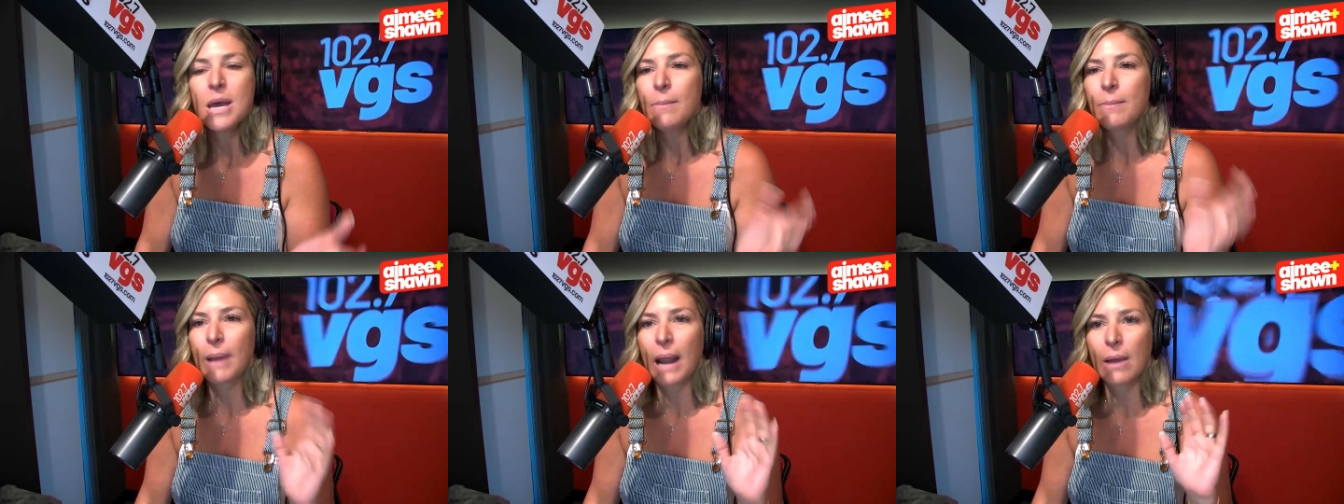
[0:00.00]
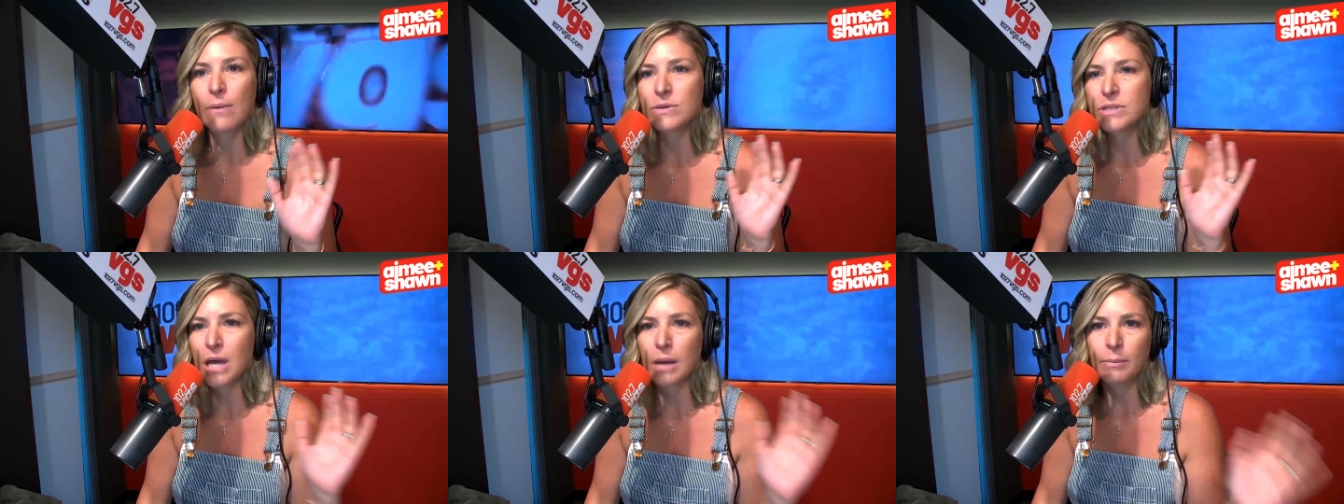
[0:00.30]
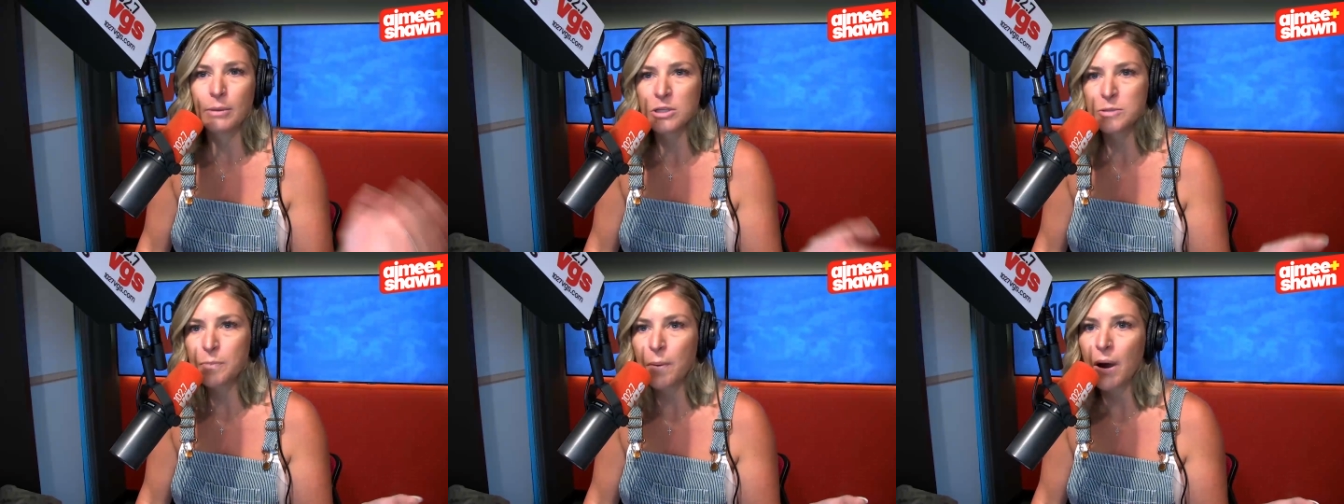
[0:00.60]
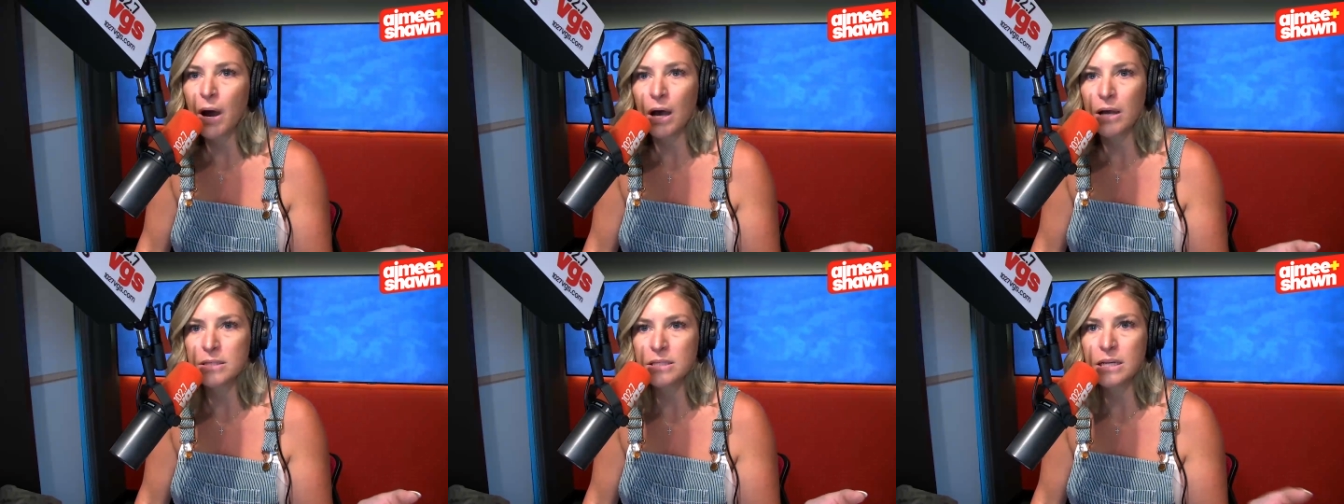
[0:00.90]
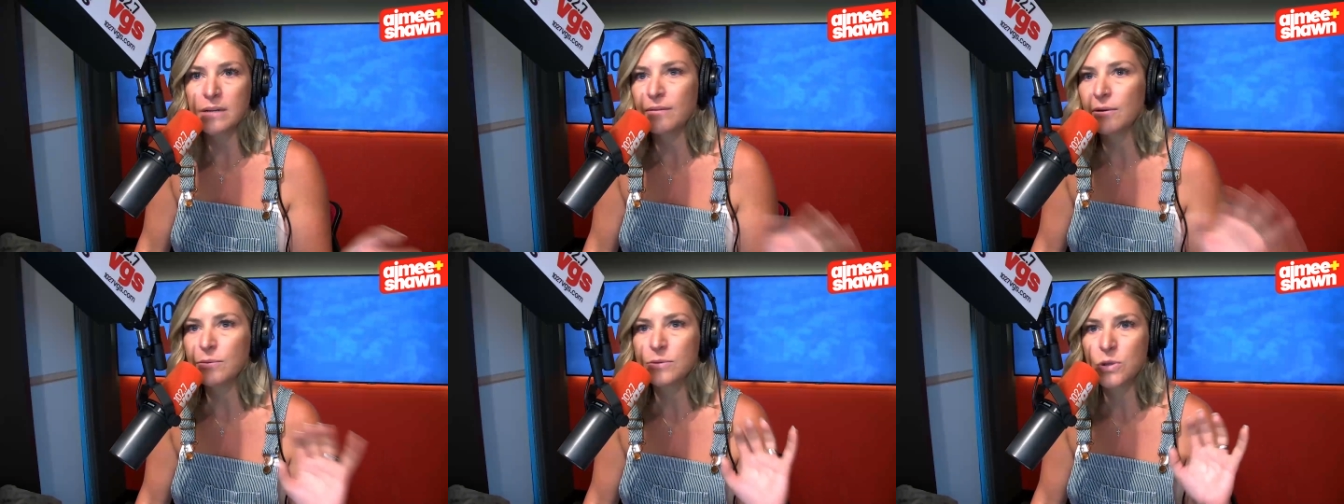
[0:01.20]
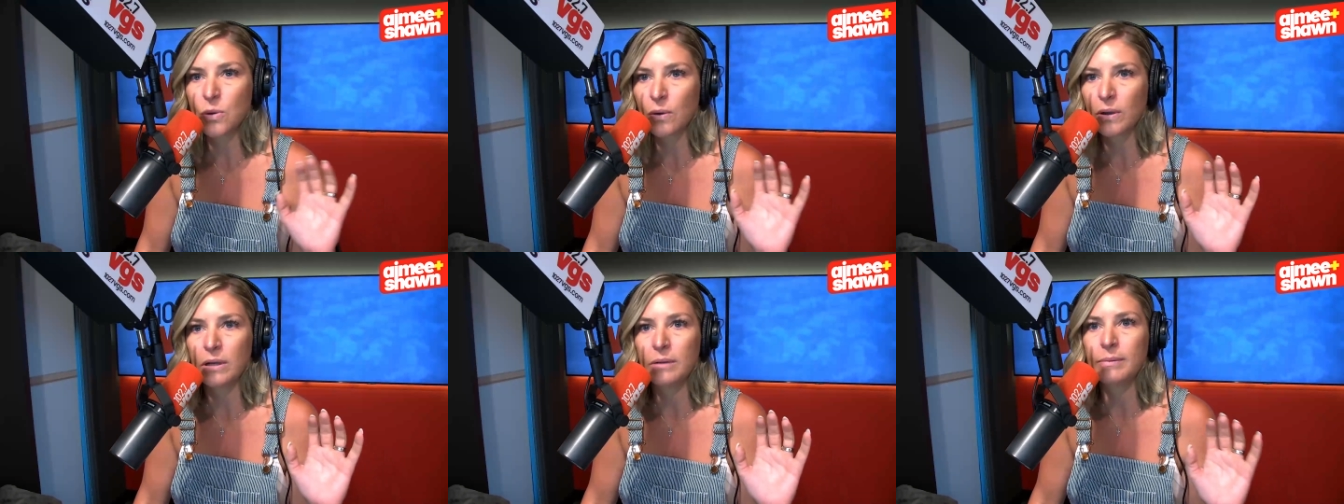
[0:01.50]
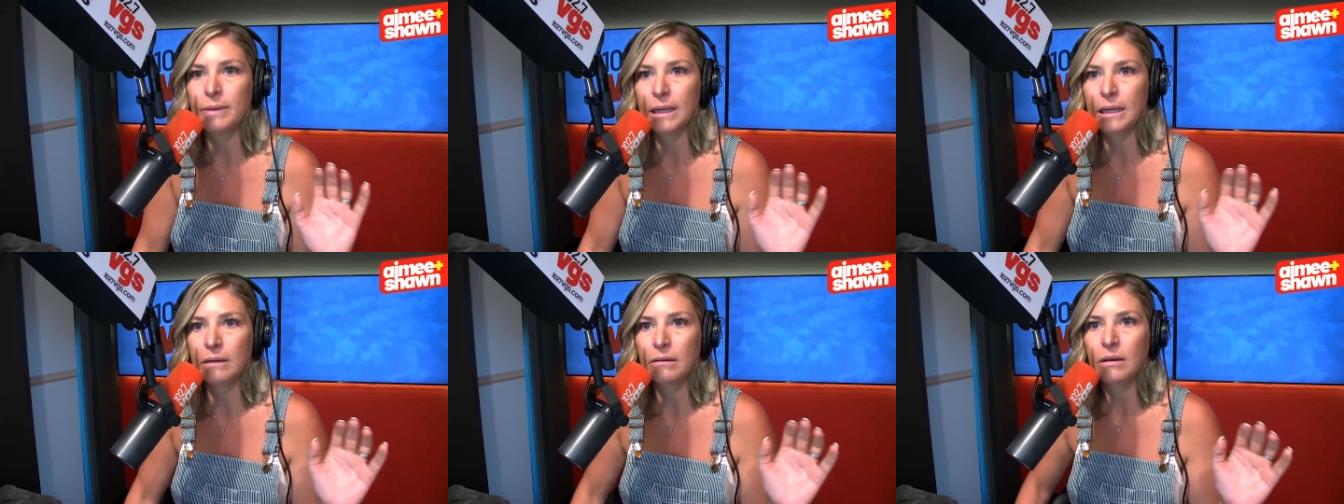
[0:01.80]
but I was almost positive it was going to
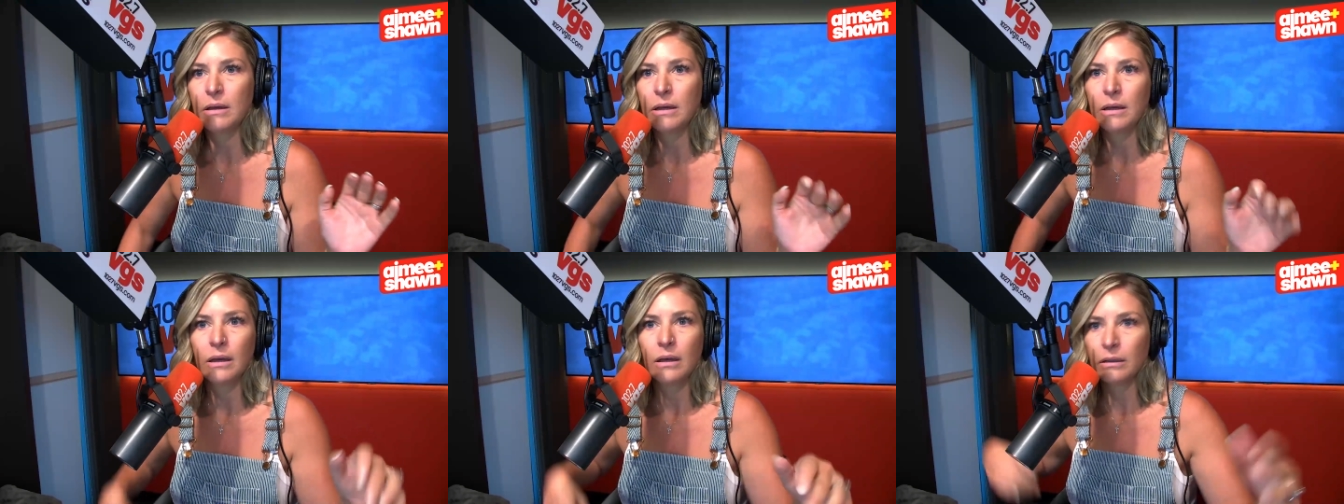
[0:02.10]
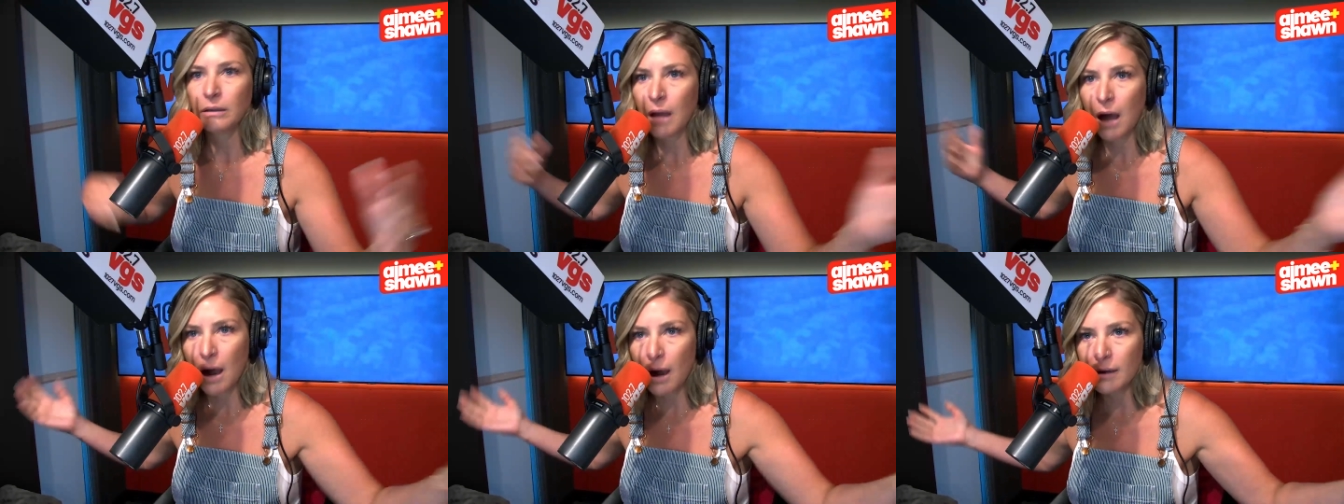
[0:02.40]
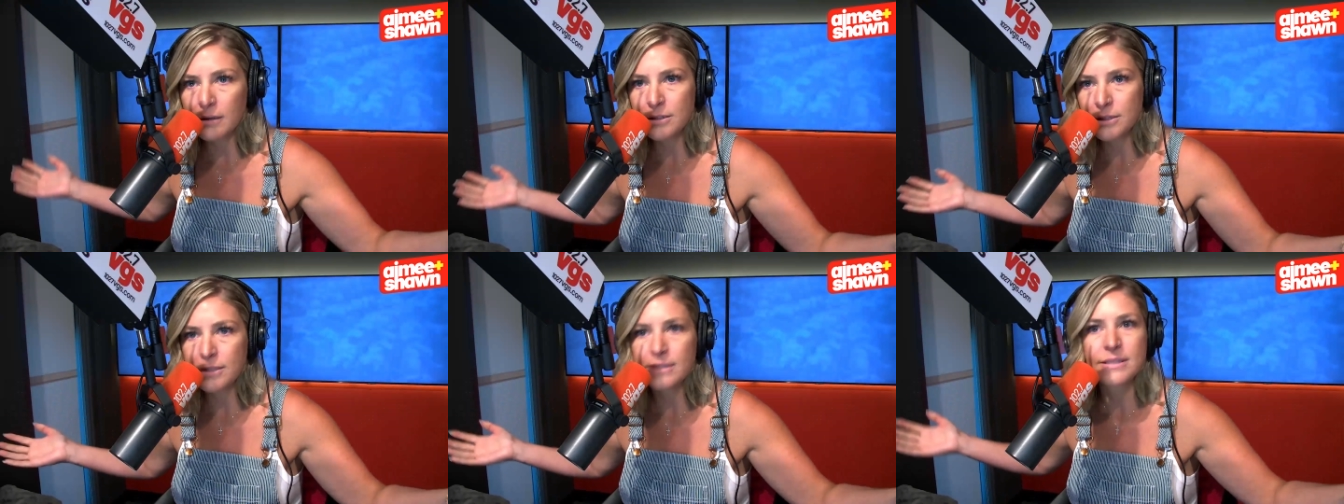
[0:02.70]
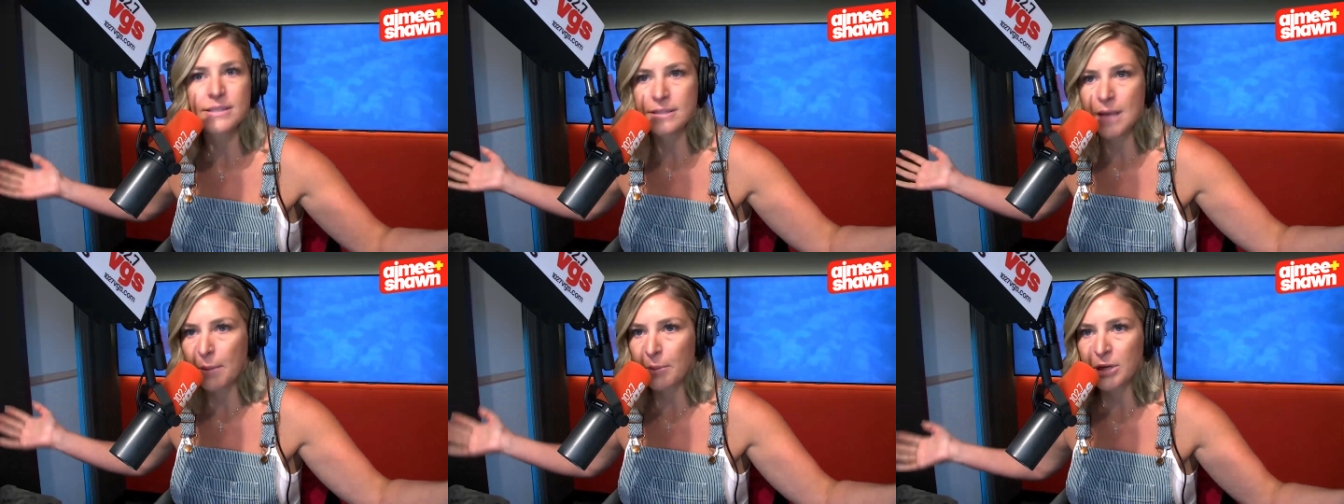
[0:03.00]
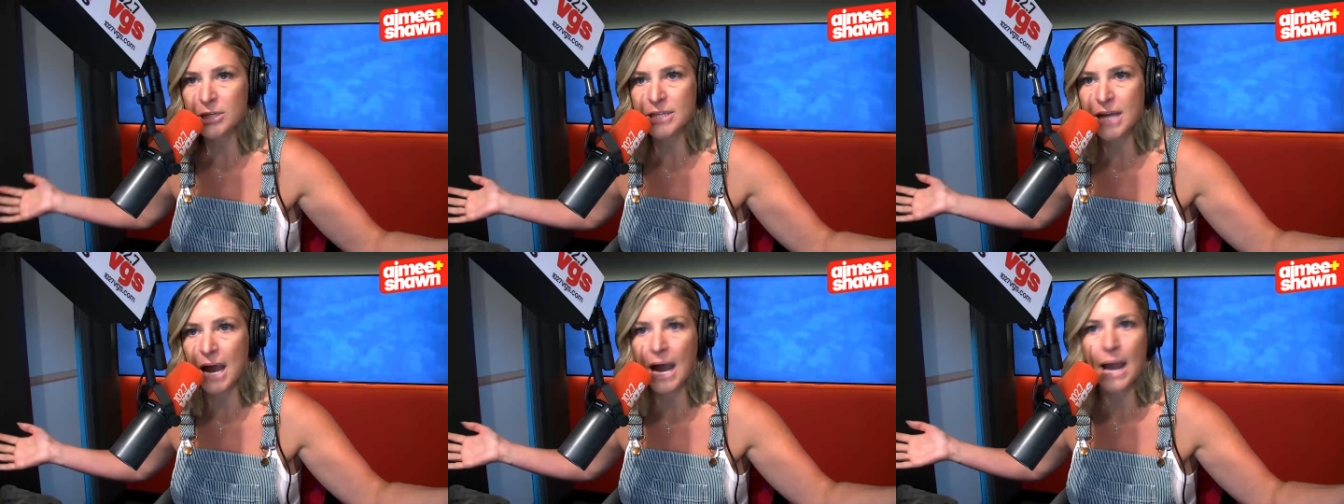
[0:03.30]
be locked. It's summertime,